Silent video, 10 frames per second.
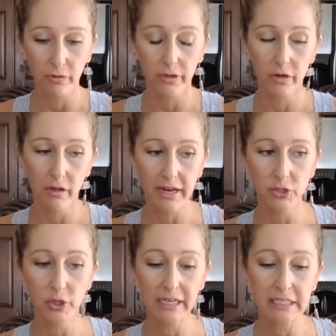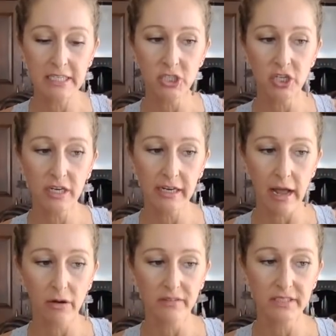You're like transitioning
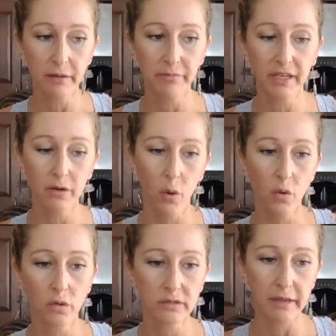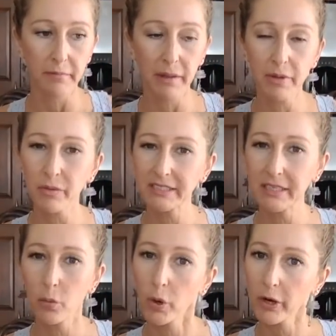out of something old that maybe
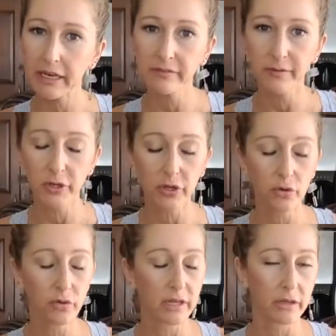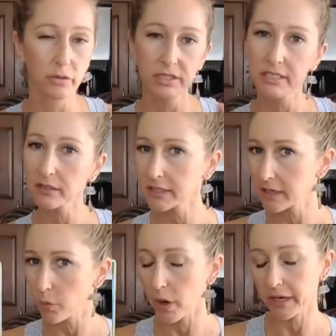wasn't working for you, that you still
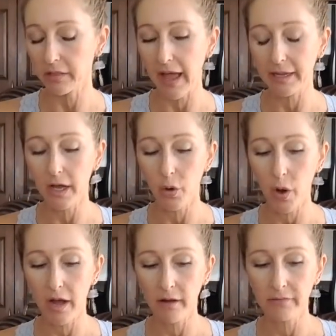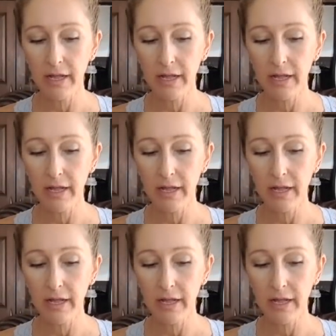didn't want to let go of.